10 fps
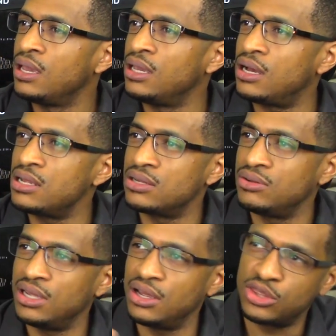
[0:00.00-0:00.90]
He also
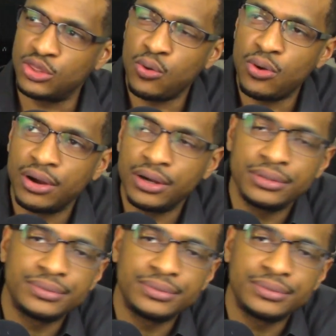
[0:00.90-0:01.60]
did Thor.